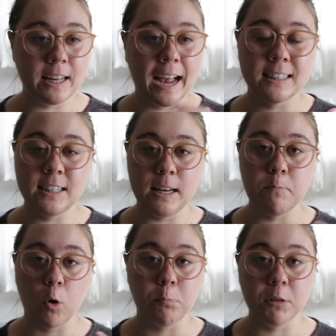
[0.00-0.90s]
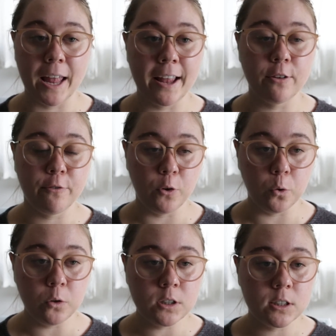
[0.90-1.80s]
I had to eat more bland
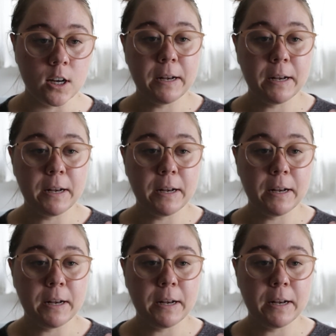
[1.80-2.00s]
foods.